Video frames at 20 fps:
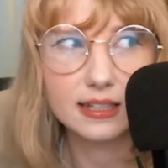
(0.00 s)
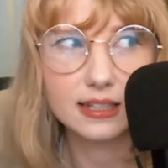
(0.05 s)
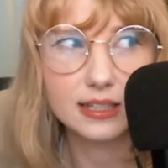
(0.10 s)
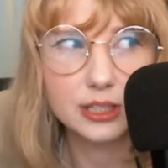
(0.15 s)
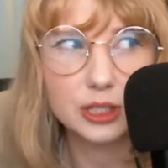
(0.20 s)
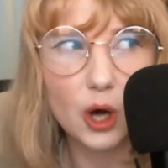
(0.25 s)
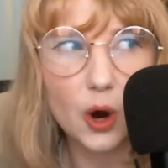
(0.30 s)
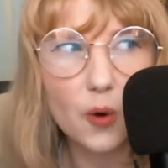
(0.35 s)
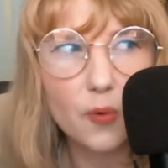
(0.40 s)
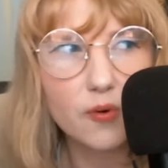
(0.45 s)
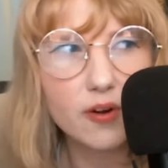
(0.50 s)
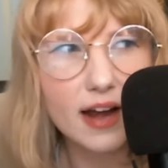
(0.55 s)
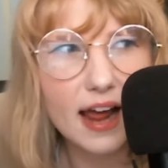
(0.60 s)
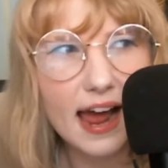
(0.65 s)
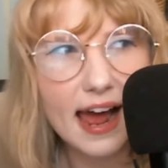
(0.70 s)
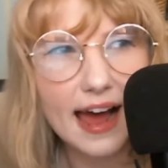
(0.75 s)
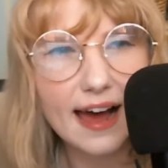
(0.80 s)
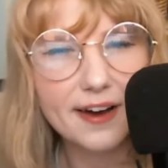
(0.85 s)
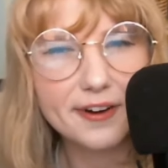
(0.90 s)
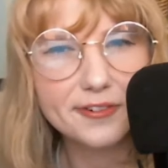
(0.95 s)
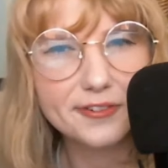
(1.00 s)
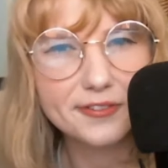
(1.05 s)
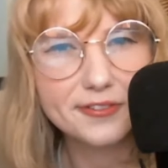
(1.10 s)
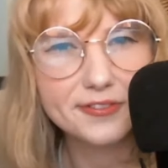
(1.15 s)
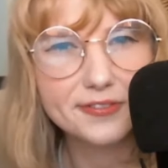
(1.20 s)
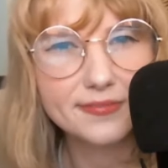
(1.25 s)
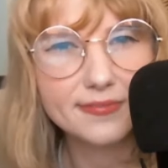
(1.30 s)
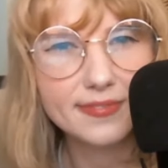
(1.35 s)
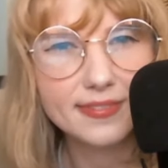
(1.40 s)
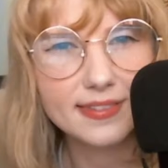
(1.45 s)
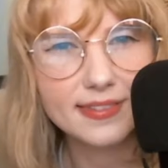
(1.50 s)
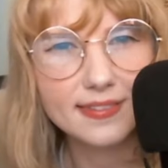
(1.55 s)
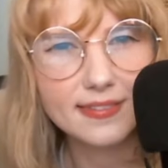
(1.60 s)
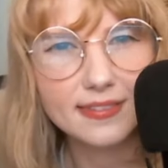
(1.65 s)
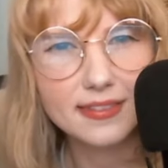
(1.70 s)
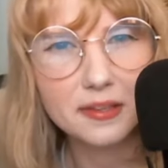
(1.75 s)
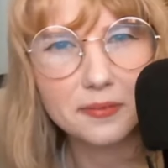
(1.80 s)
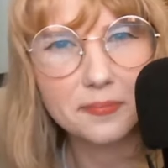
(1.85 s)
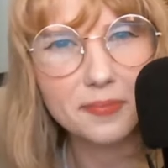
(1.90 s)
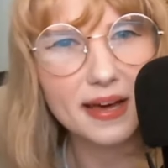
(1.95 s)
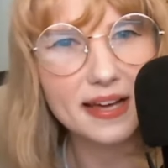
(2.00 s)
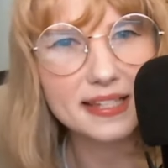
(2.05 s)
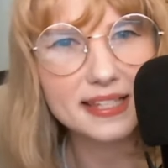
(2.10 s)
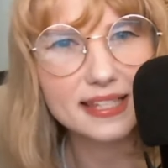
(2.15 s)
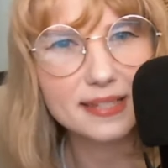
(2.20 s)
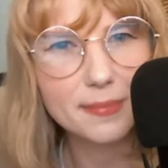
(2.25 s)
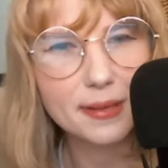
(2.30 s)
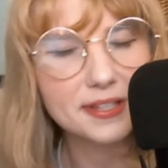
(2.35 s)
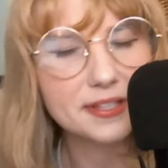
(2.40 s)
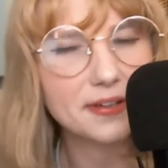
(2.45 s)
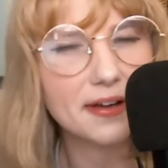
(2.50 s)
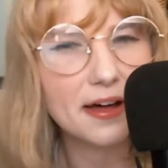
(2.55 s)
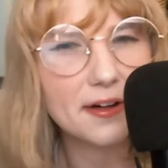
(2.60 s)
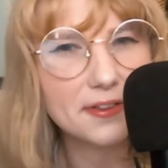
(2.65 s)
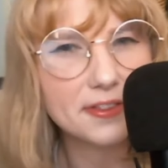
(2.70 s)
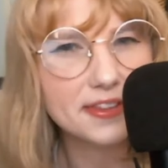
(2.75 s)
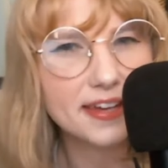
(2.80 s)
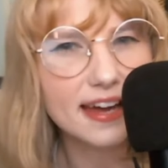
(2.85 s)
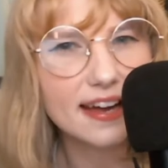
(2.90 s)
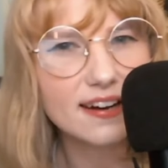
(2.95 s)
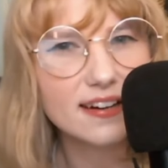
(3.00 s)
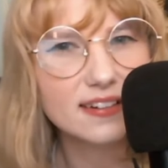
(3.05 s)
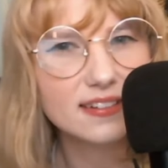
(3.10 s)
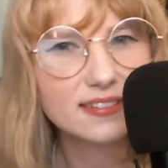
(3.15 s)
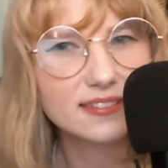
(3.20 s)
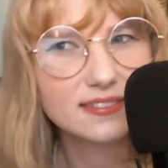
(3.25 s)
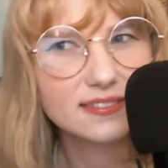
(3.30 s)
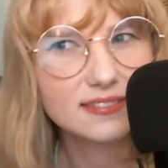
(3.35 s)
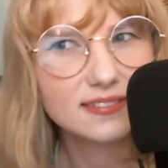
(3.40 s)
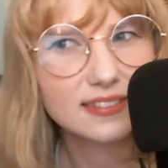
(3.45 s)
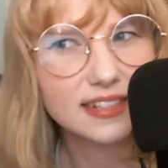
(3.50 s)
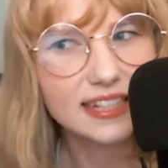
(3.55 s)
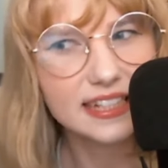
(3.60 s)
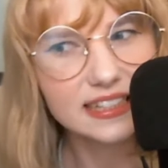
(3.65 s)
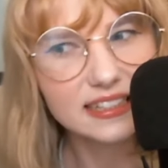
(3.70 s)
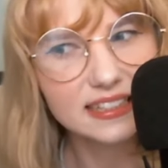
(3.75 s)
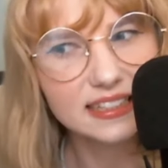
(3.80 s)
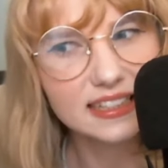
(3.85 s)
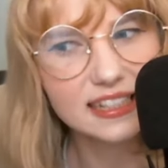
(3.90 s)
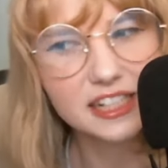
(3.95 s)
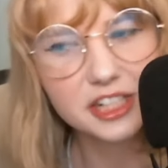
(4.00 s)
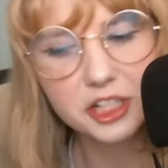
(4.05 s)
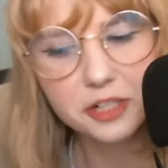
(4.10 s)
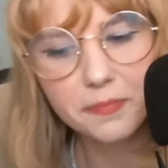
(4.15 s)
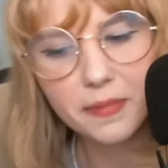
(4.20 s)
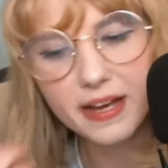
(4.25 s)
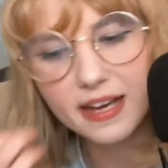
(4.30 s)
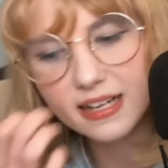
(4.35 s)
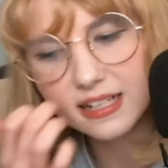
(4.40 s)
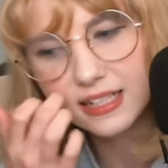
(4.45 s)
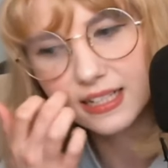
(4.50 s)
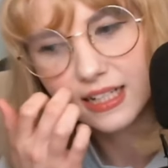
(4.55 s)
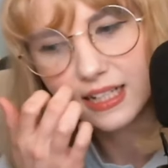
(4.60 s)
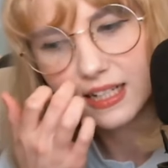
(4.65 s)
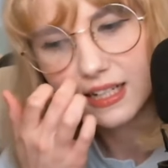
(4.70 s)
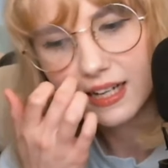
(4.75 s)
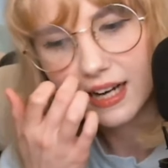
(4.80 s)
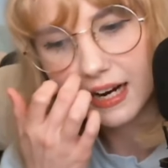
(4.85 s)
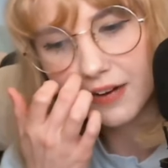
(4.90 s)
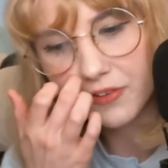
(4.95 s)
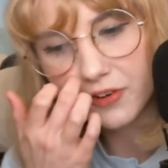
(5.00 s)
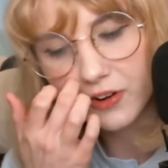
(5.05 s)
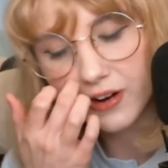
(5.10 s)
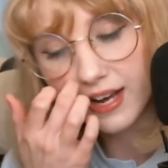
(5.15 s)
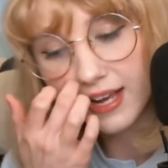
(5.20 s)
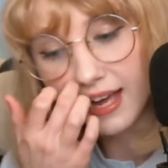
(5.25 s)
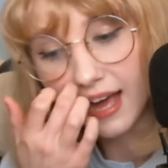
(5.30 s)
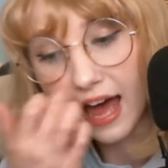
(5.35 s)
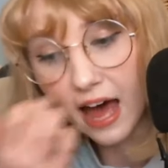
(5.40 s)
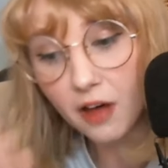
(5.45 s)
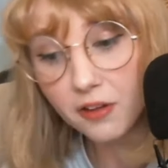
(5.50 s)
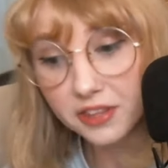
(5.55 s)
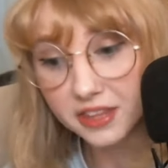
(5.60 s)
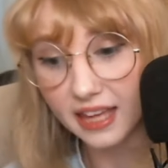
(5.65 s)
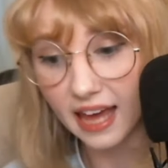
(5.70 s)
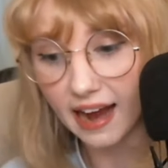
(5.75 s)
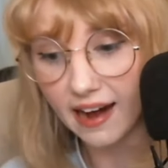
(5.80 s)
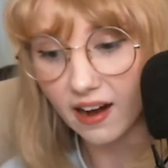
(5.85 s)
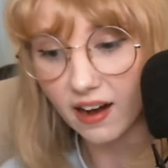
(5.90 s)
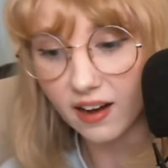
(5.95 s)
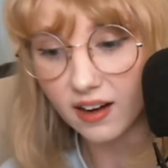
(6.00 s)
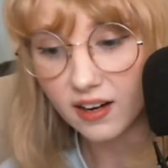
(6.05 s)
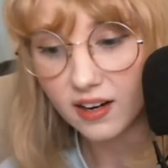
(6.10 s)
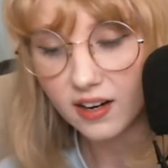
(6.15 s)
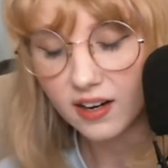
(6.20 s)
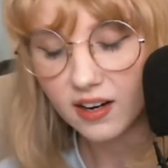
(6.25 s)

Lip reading: don't have the best mental health care here in Japan. I have great health care,